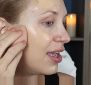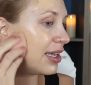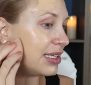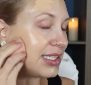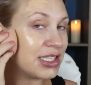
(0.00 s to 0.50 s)

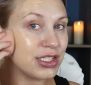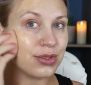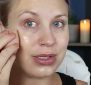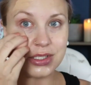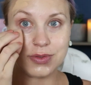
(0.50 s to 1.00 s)
because I just
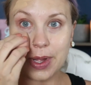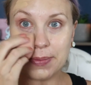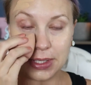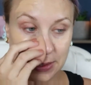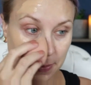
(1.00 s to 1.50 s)
sort of
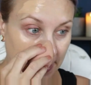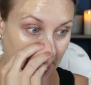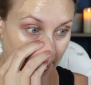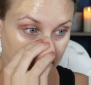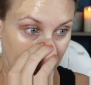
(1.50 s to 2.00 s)
swiped a little bit
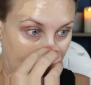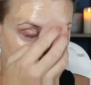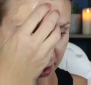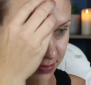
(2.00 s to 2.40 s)
on my